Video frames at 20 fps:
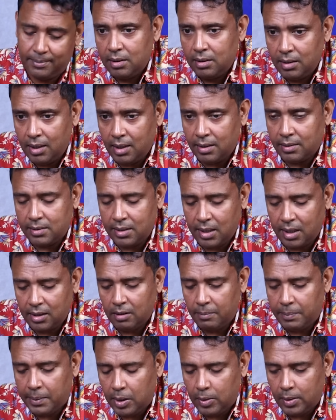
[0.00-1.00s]
Yes,
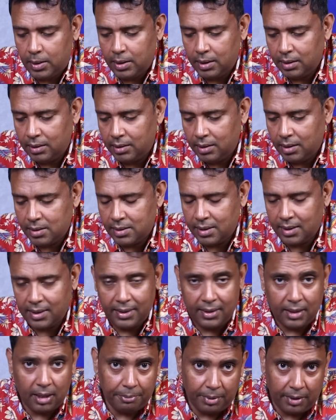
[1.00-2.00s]
Tata Power is a
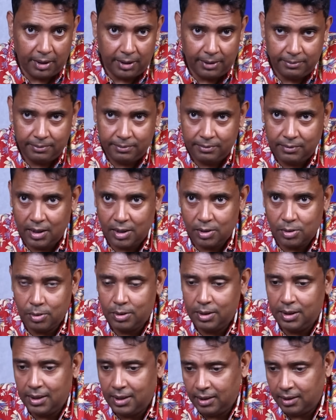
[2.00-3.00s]
great company. There's no
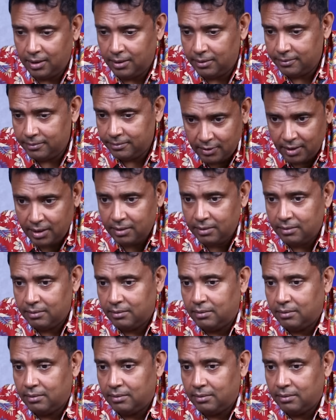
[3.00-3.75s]
denying it, right?